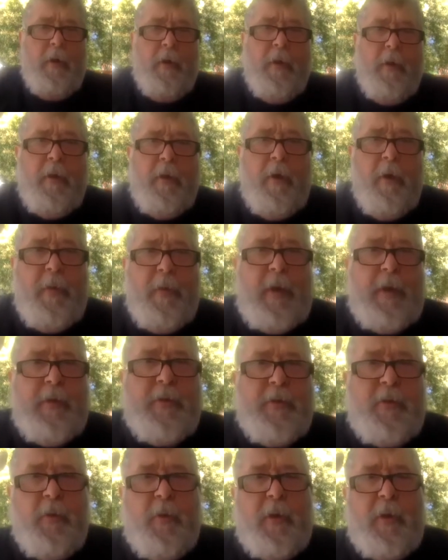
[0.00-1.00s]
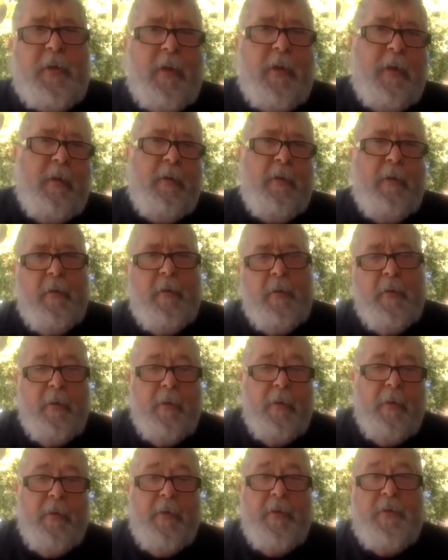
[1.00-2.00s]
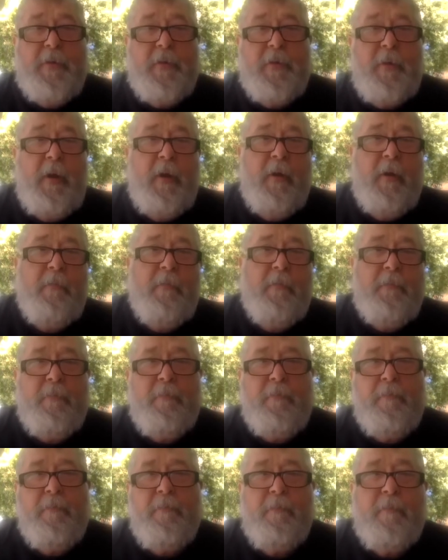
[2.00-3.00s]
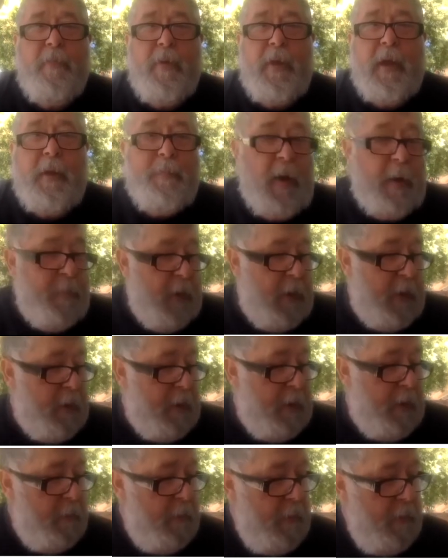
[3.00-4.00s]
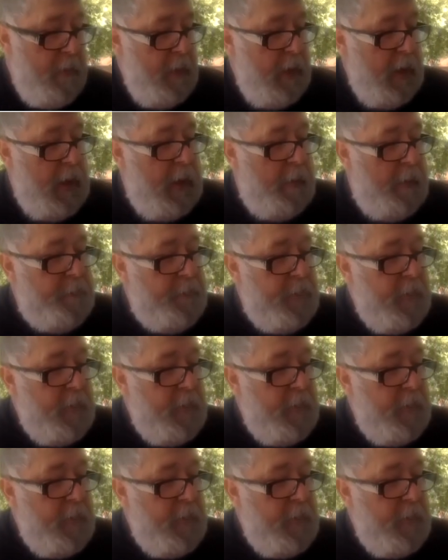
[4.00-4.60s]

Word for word: you know Ian Stewart to you know kick my butt again. Um, well,